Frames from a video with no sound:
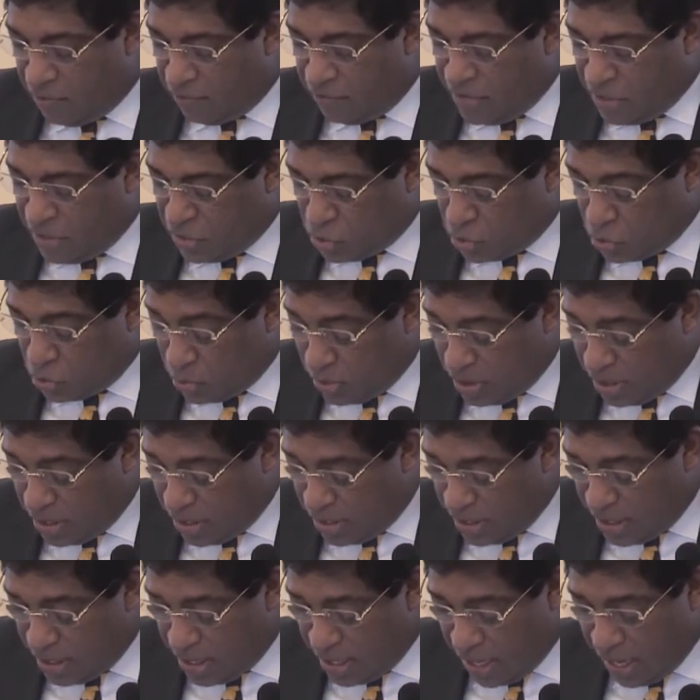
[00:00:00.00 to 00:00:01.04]
we should
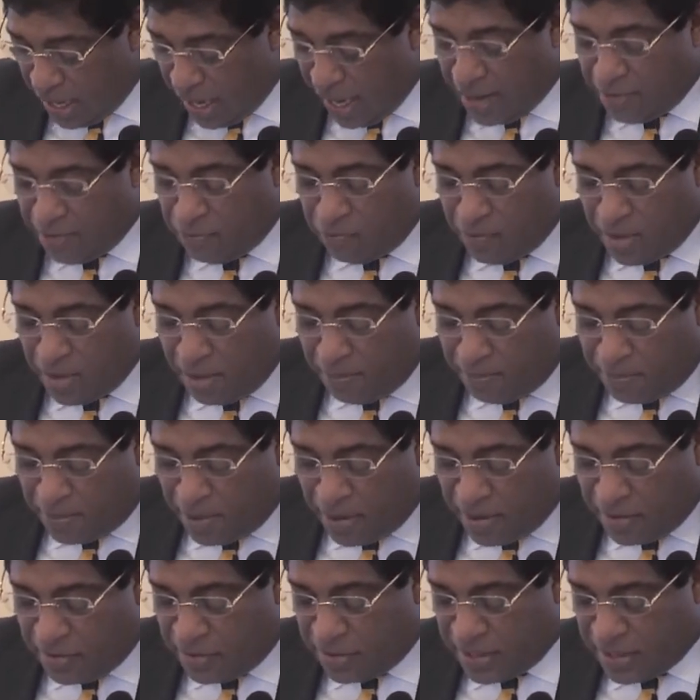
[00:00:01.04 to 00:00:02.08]
and will
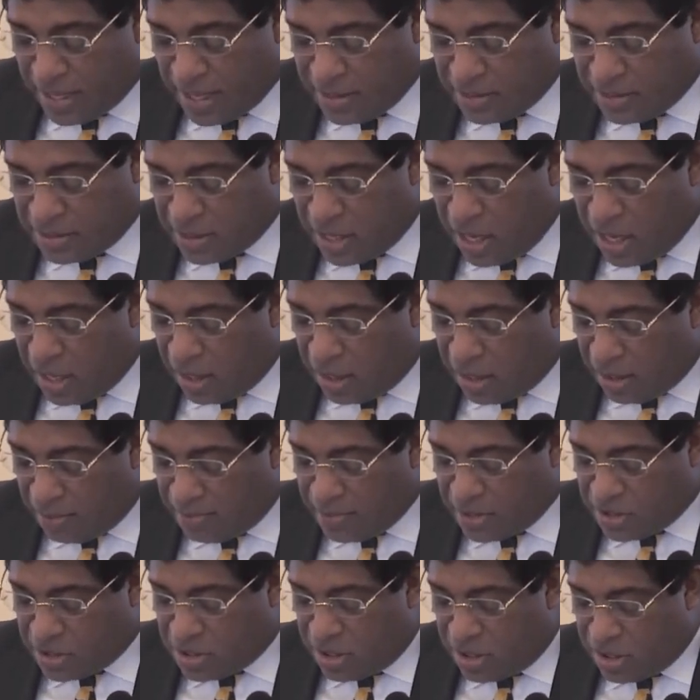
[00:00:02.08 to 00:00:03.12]
prioritize
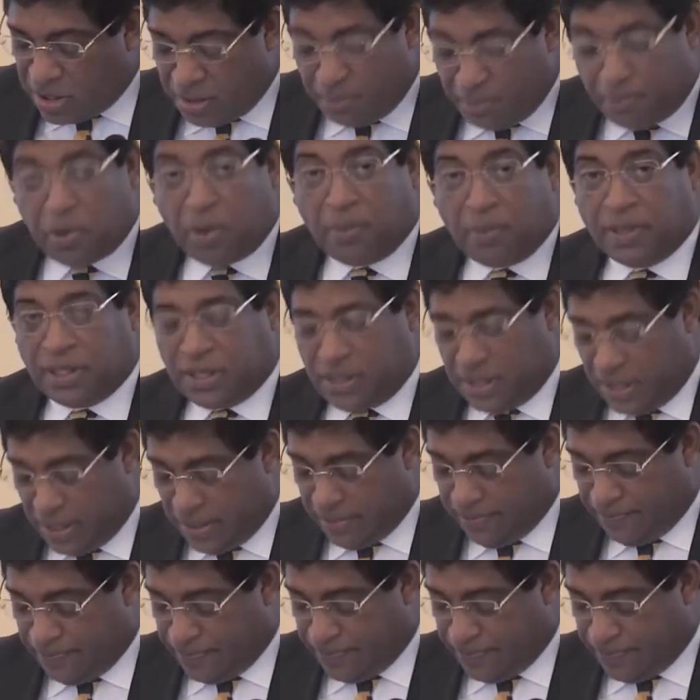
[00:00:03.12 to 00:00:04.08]
commercial diplomacy.